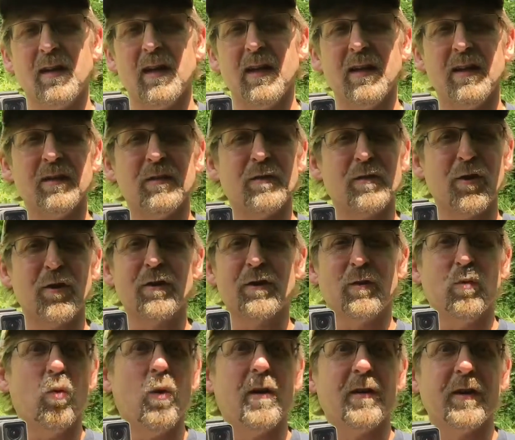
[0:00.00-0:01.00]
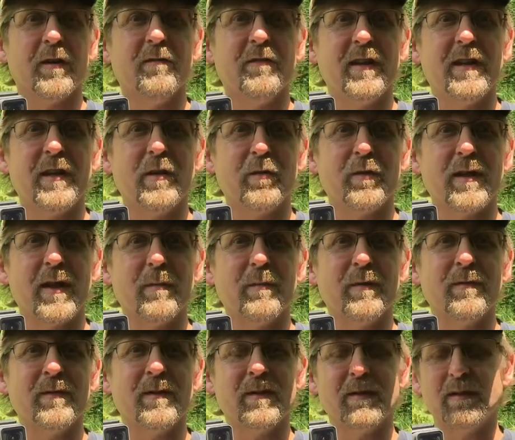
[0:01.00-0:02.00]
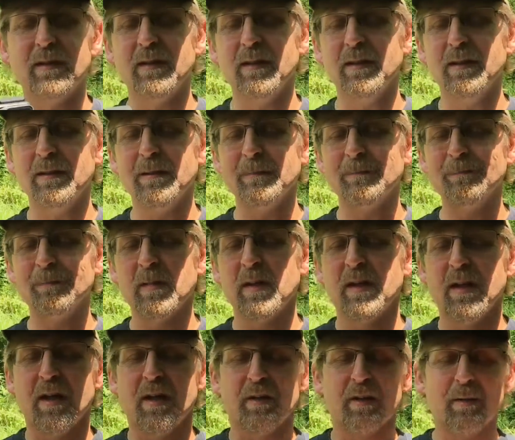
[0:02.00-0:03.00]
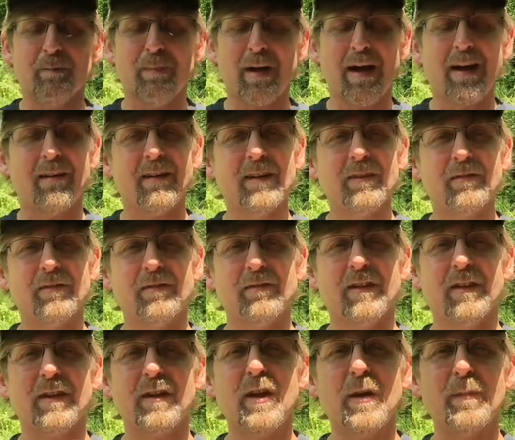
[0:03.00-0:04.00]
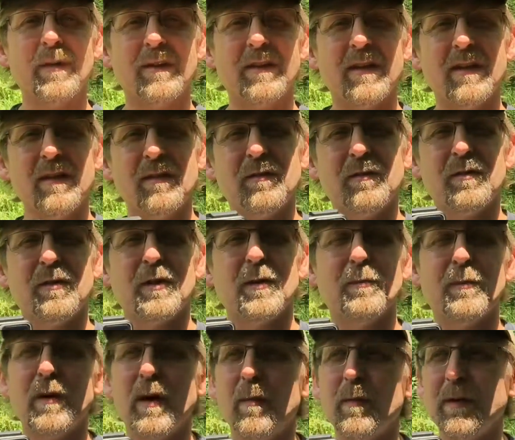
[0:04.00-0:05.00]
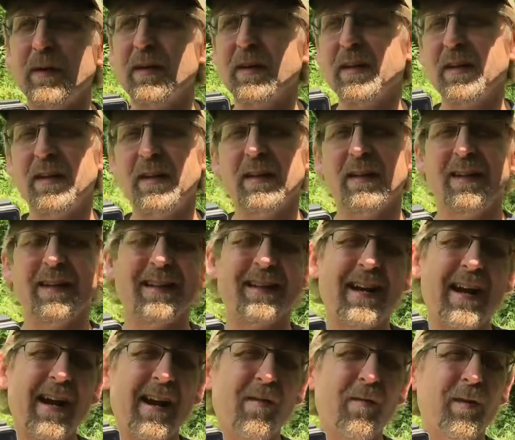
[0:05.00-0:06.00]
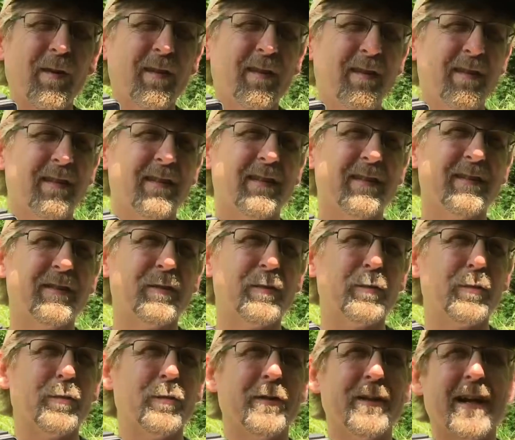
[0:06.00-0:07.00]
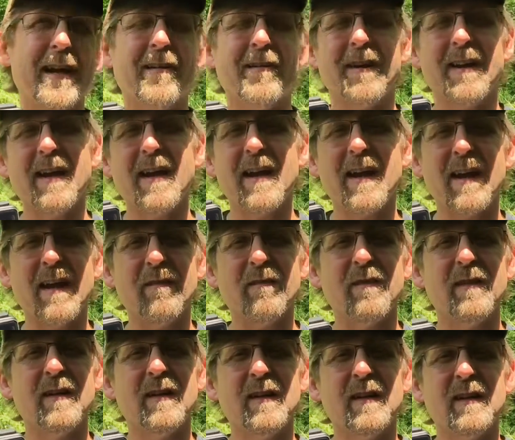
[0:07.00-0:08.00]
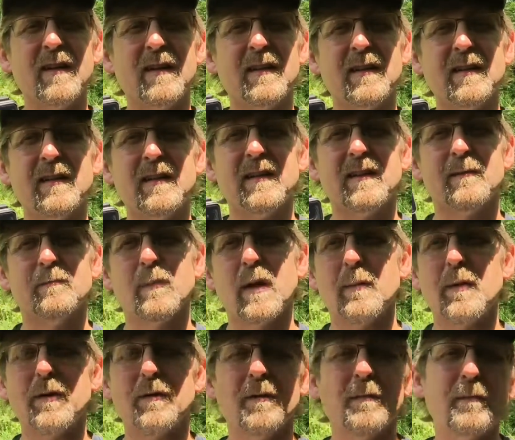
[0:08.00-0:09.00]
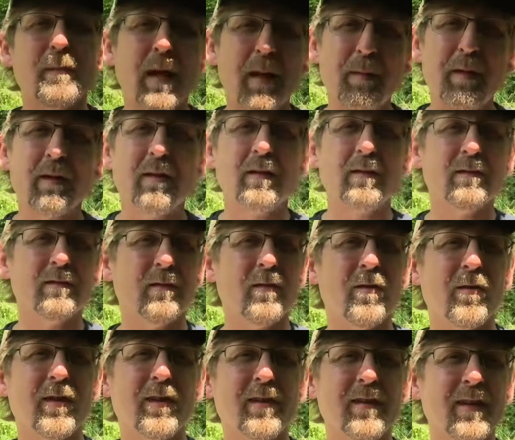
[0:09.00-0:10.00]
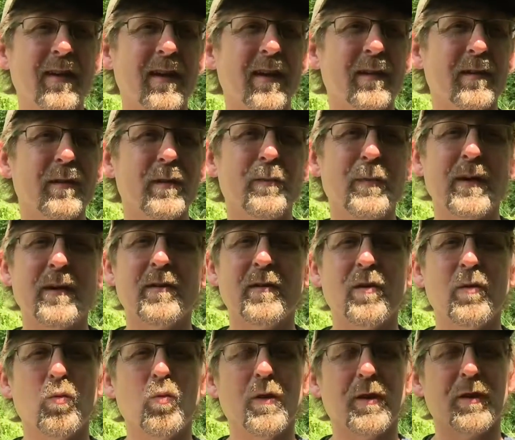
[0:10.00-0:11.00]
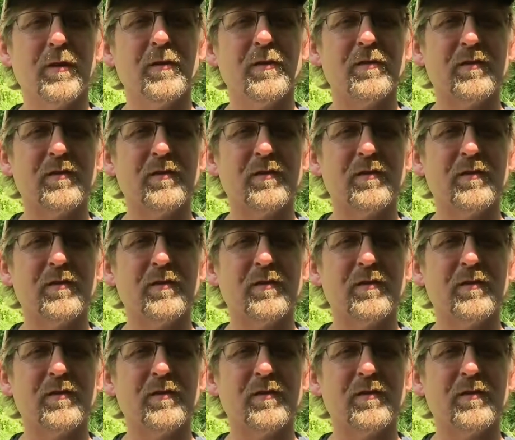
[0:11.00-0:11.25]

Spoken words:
and charge it while you're videotaping. The batteries that come in these, you're probably going to get an hour to an hour and a half, maybe longer than that, depending on what your